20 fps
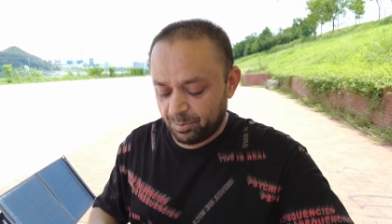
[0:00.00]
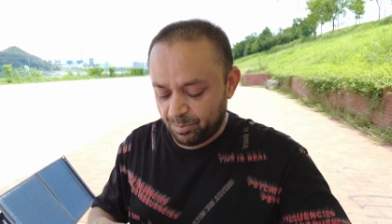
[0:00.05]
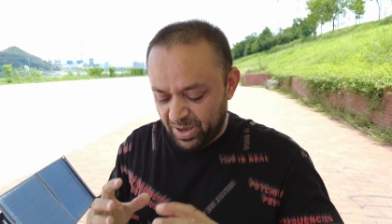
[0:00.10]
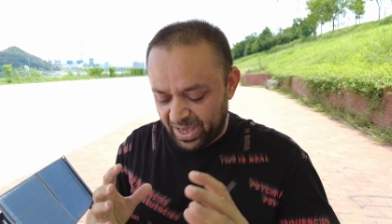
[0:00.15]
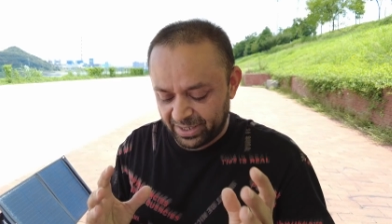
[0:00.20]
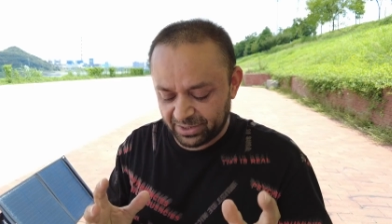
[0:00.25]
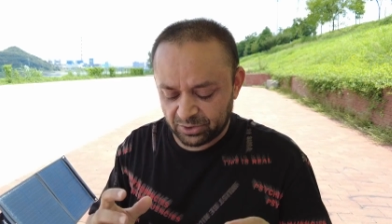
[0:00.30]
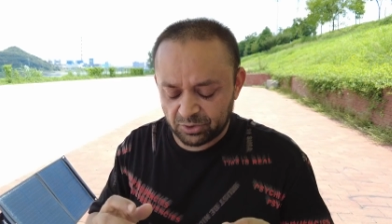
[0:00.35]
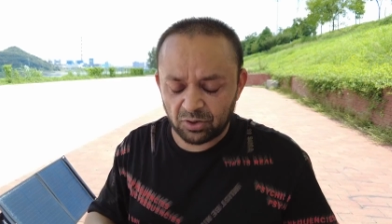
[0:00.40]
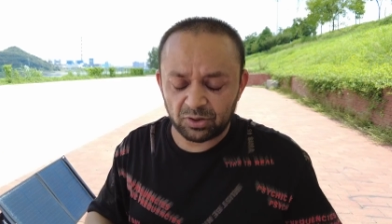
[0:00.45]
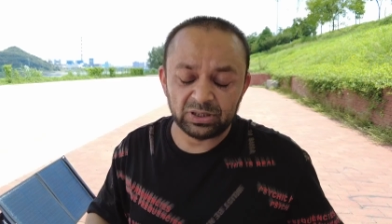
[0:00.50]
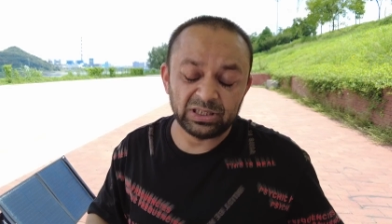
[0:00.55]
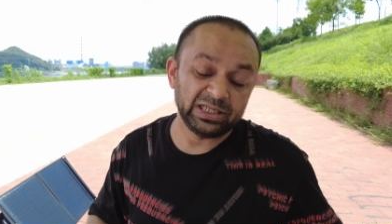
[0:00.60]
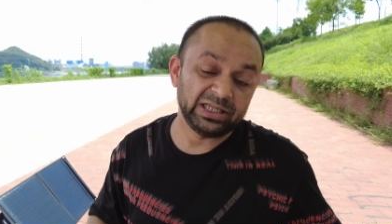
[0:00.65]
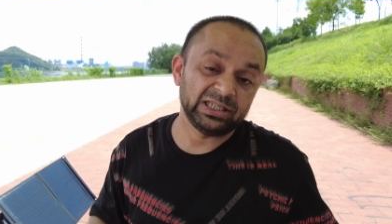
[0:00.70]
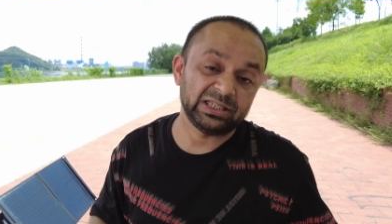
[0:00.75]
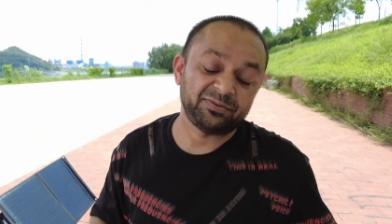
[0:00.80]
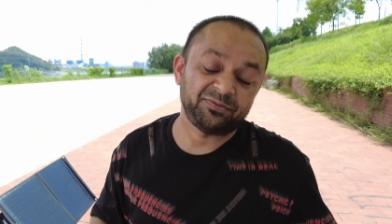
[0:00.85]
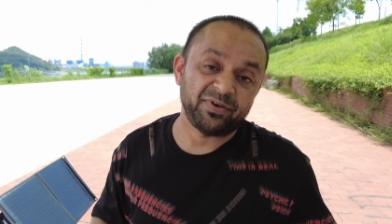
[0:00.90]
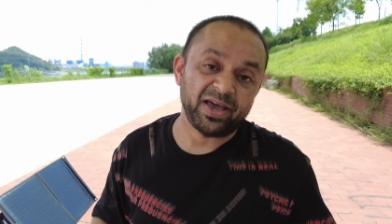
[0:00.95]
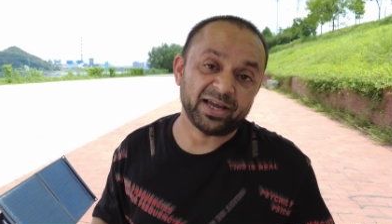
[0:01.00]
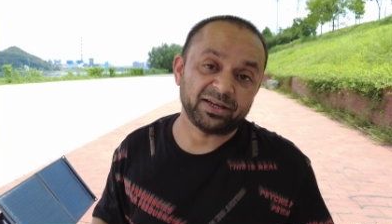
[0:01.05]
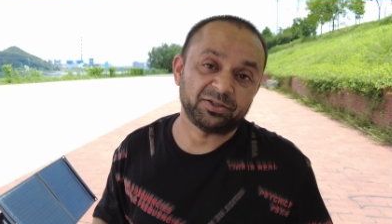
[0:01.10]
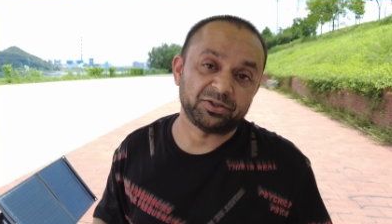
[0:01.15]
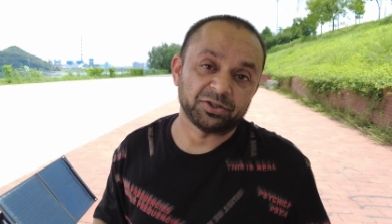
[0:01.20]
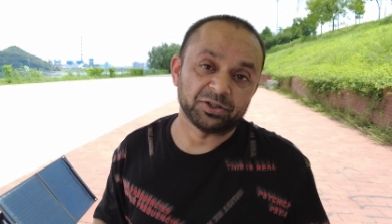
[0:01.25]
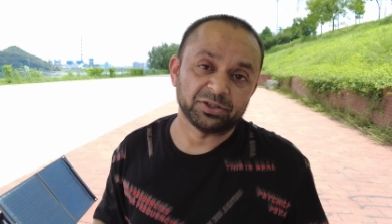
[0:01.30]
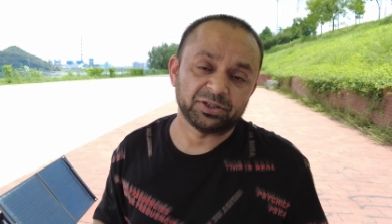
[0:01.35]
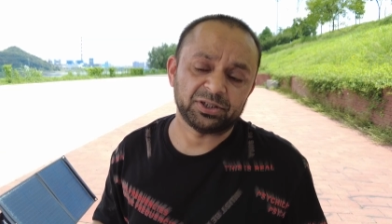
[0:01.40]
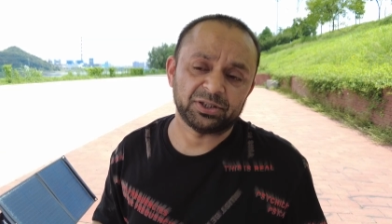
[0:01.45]
Based on these
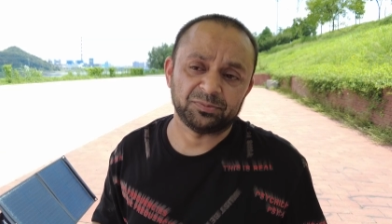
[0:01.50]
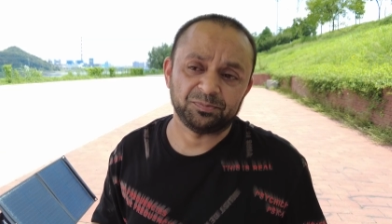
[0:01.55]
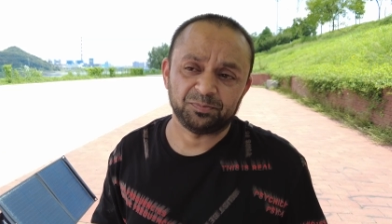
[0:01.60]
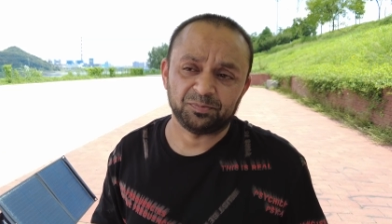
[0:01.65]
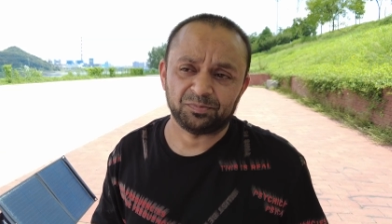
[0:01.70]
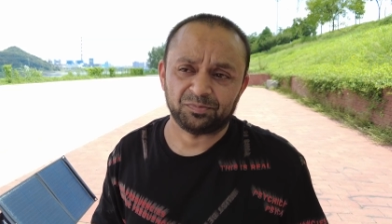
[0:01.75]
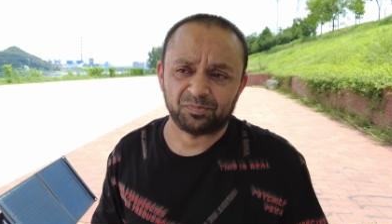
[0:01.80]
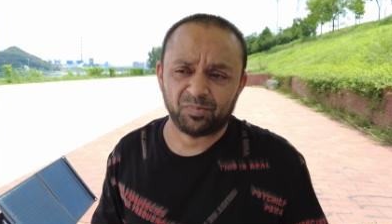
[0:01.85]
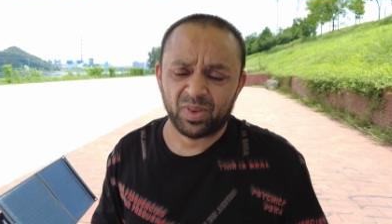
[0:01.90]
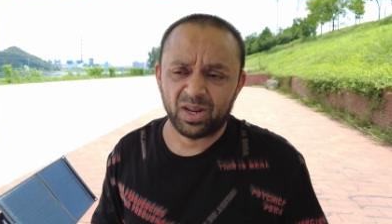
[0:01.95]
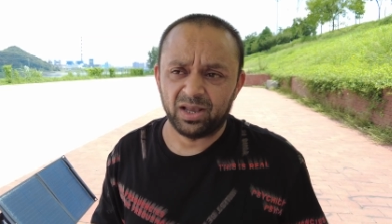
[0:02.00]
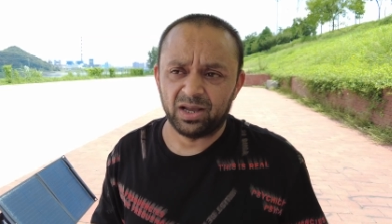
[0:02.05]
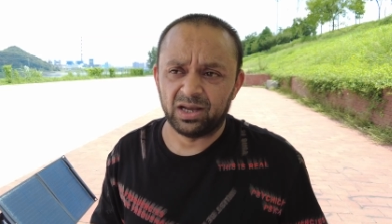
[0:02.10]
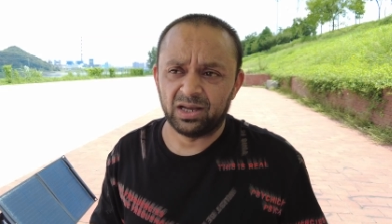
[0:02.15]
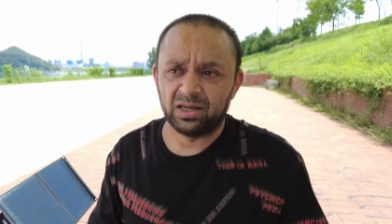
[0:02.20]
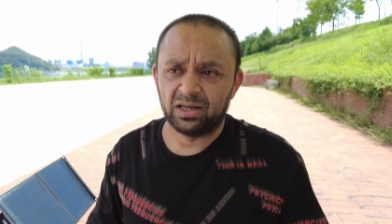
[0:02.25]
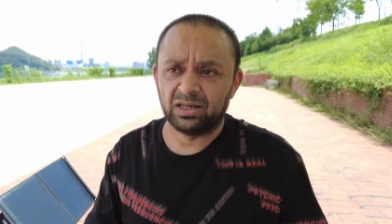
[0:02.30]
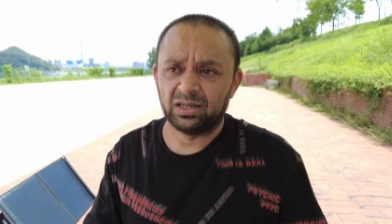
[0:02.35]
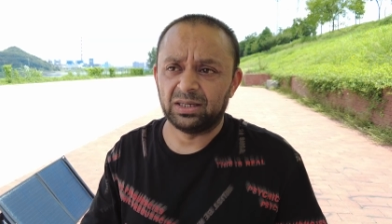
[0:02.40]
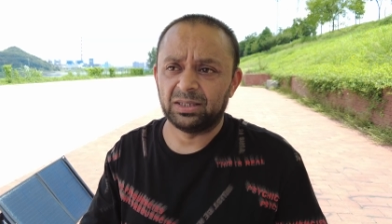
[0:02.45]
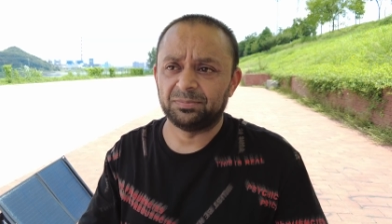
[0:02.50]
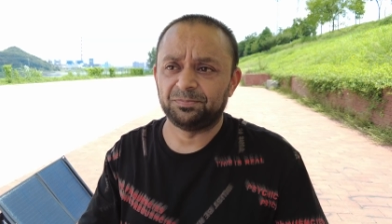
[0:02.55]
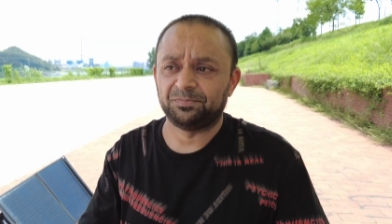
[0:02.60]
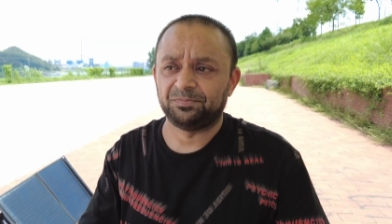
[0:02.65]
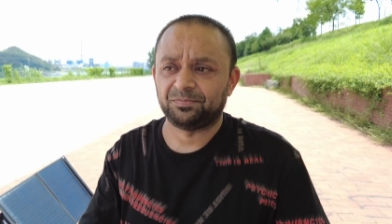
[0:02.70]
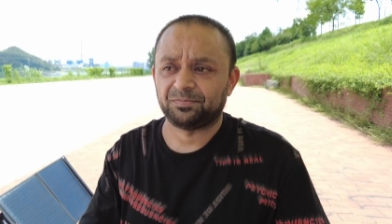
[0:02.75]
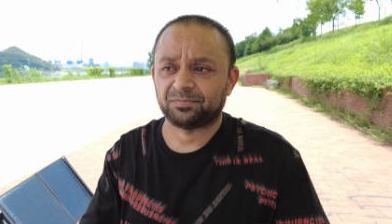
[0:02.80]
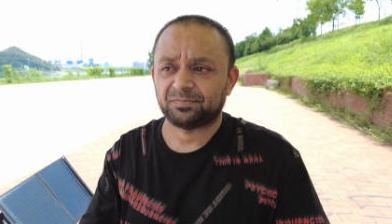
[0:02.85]
factors, uh,